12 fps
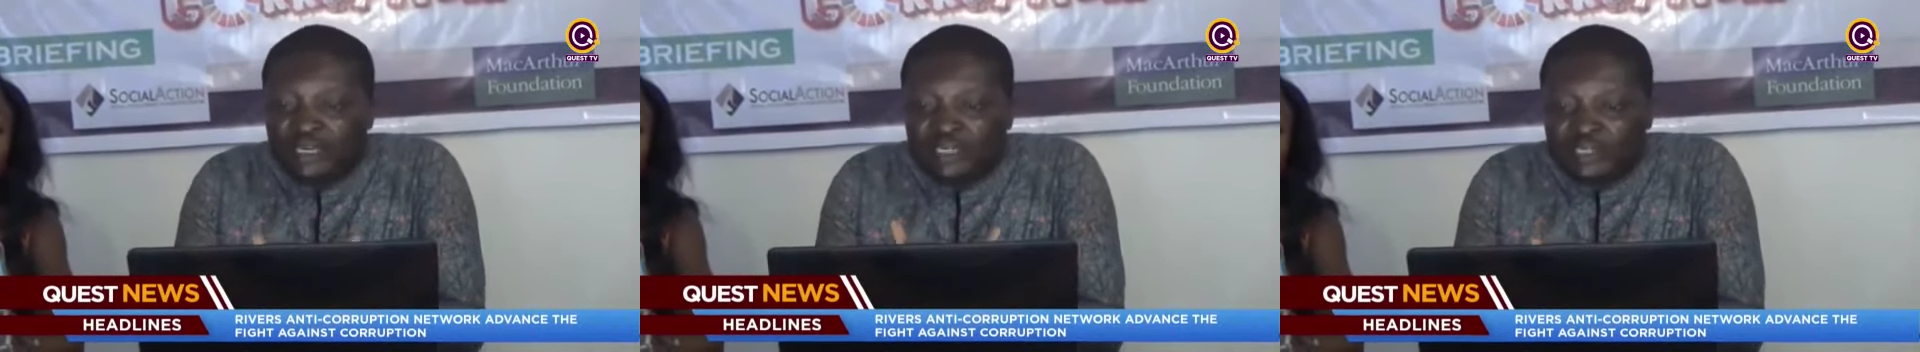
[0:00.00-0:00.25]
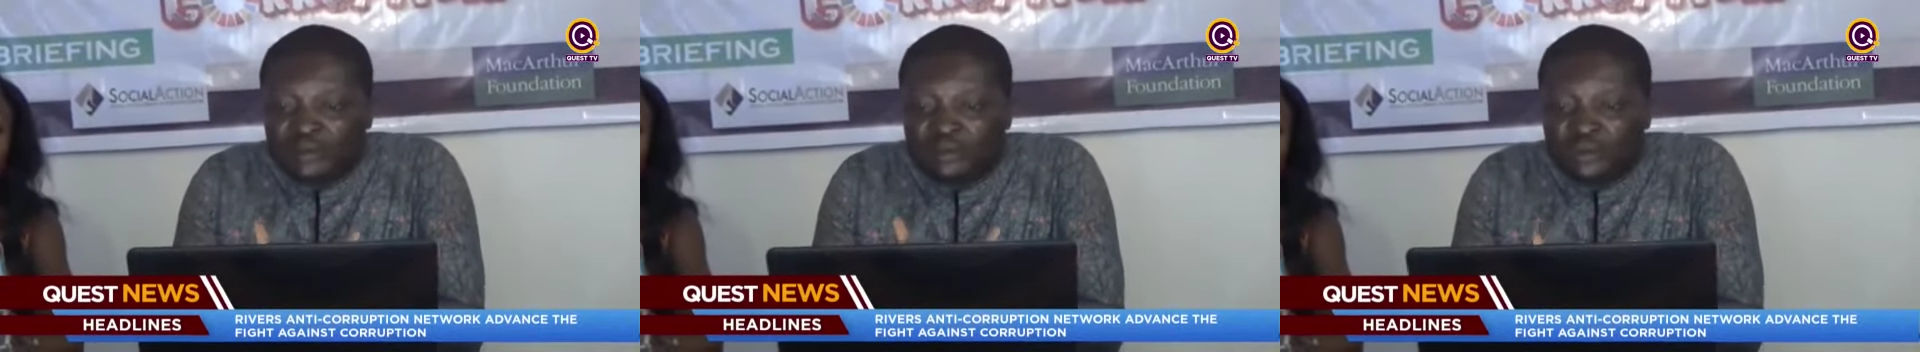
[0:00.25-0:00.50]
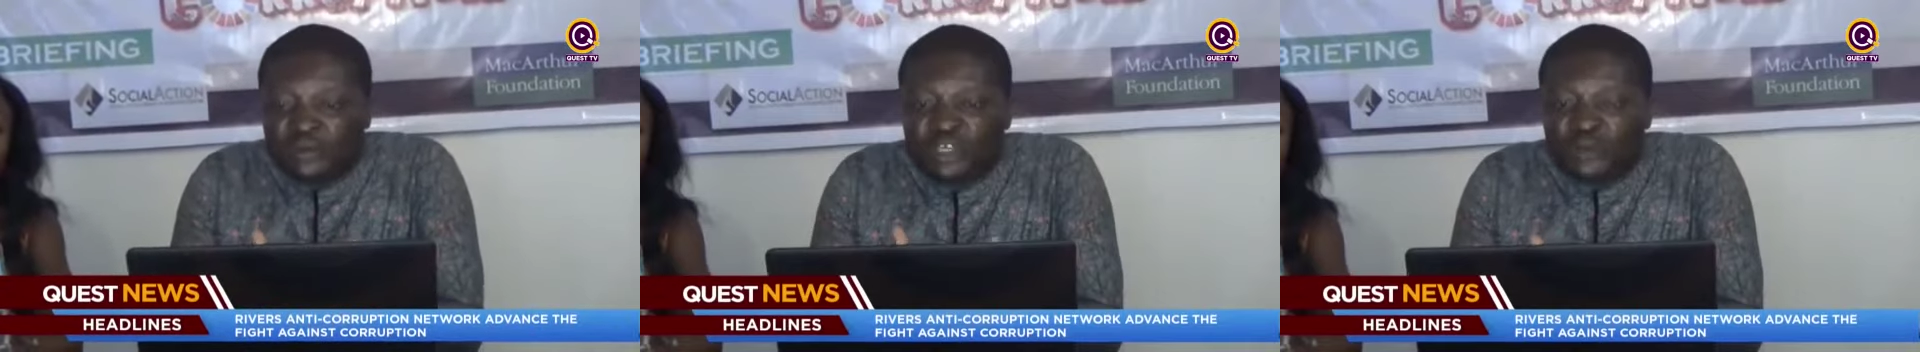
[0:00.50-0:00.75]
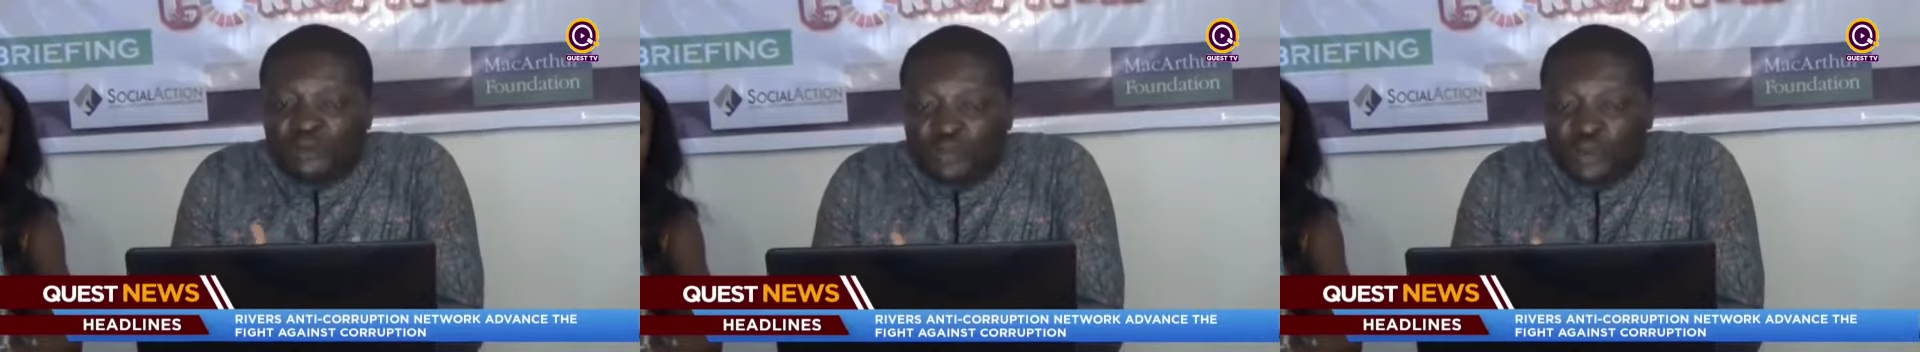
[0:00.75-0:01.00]

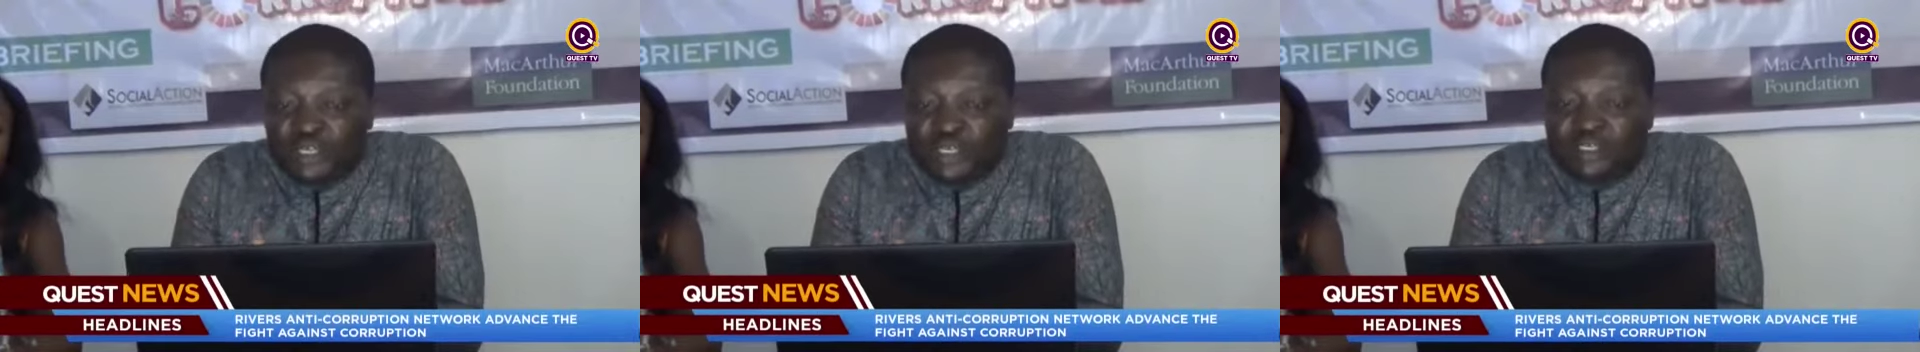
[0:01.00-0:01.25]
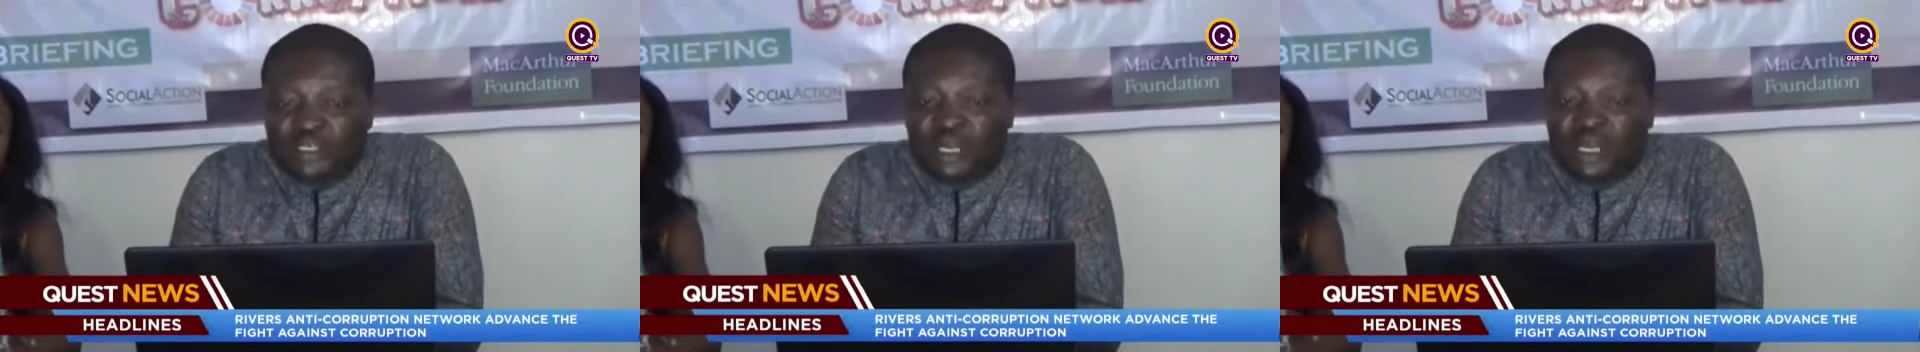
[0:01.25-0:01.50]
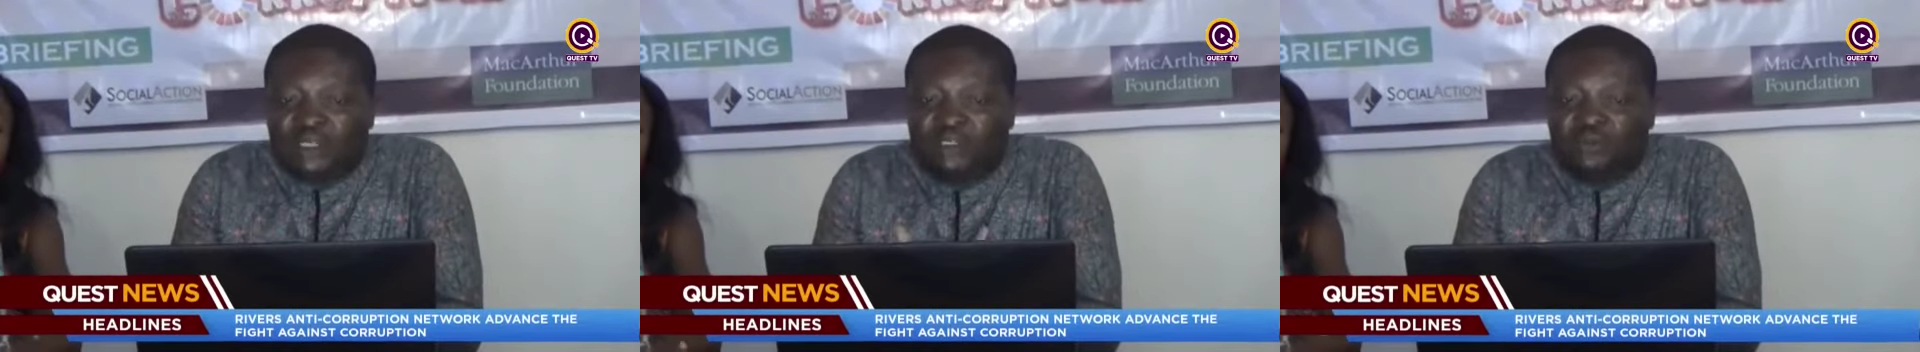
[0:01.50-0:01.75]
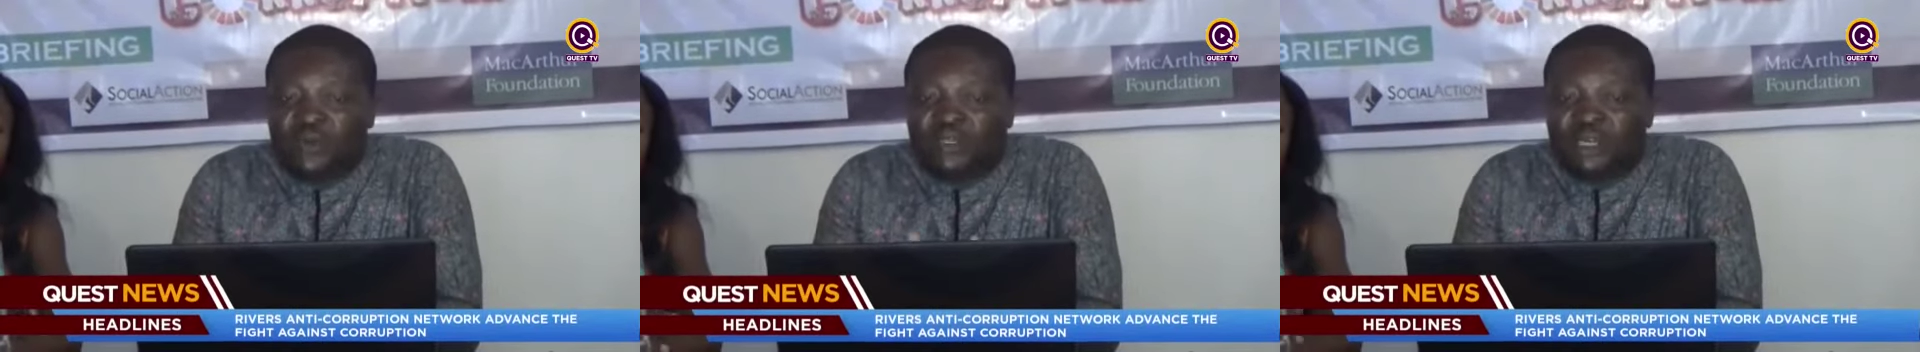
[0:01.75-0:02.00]
this project has
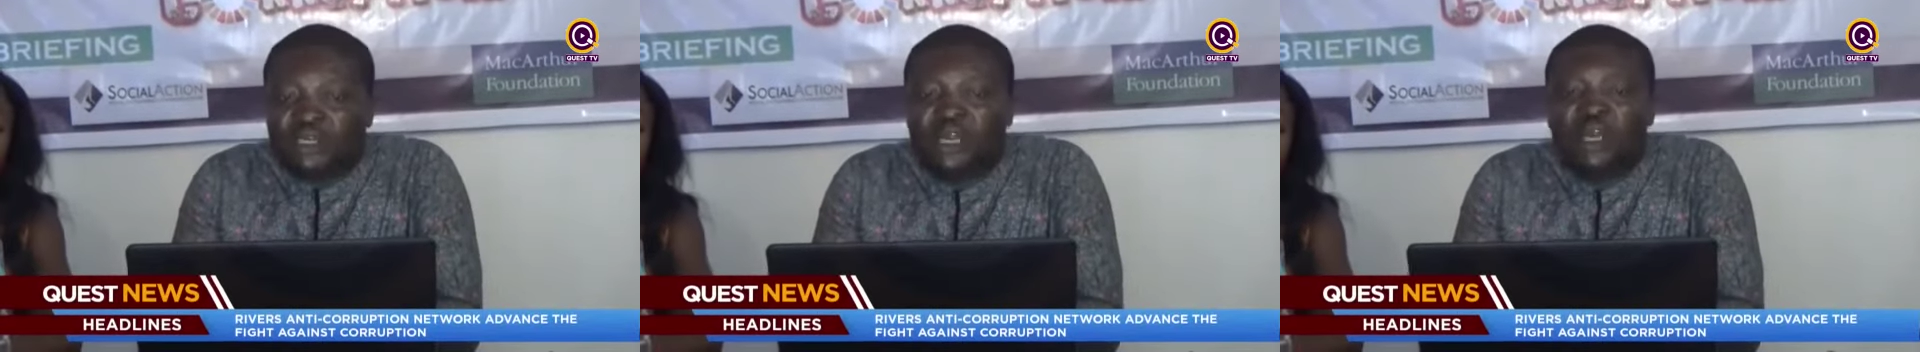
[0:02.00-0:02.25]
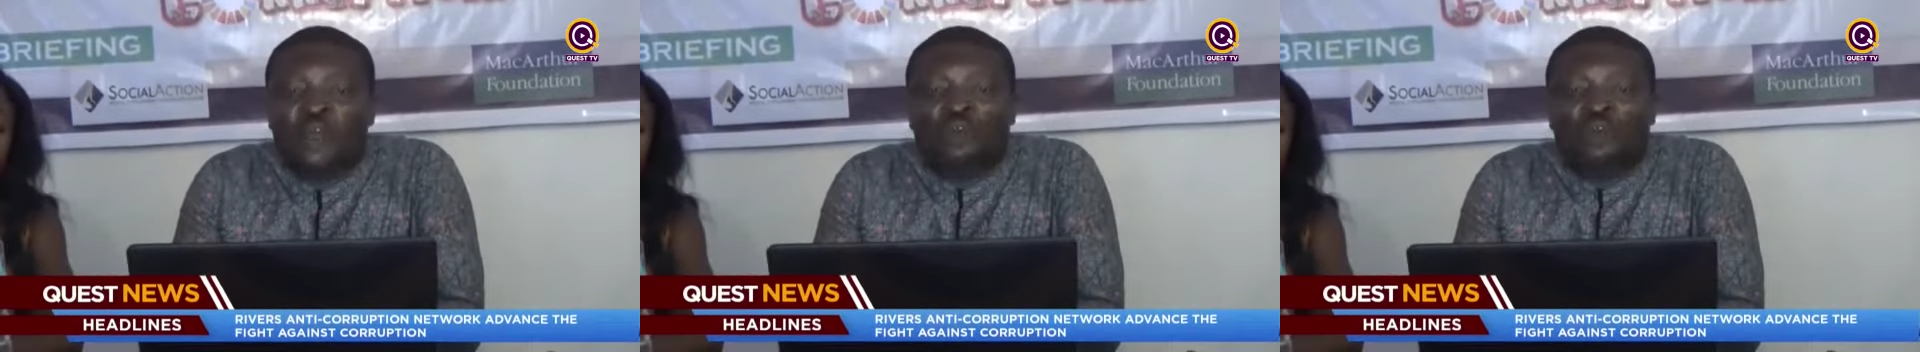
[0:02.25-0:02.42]
progressed,